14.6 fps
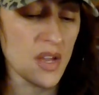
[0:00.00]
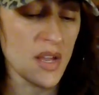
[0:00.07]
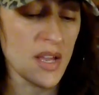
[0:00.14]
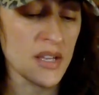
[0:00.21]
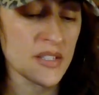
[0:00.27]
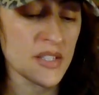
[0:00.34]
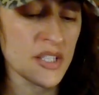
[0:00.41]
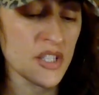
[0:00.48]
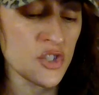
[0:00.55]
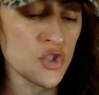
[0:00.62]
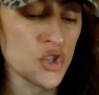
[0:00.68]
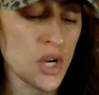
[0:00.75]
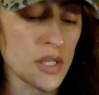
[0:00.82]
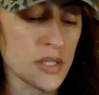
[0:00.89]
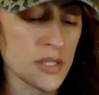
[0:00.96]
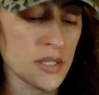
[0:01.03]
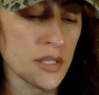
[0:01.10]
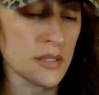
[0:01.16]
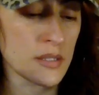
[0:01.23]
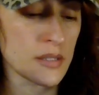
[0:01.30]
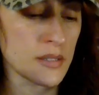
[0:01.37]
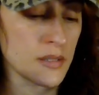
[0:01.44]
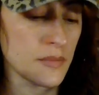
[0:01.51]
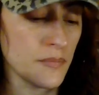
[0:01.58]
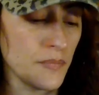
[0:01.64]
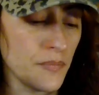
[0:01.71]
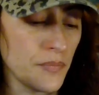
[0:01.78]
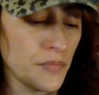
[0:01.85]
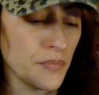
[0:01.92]
It's an injustice.
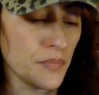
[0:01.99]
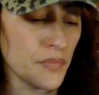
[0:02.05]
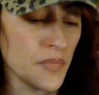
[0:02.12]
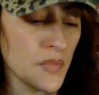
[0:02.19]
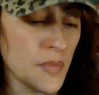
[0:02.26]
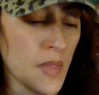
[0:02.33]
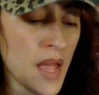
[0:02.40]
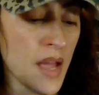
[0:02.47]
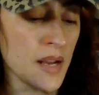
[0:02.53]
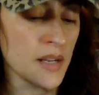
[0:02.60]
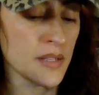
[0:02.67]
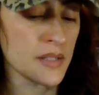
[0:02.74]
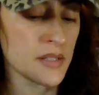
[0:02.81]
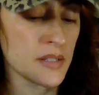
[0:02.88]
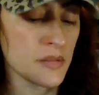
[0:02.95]
And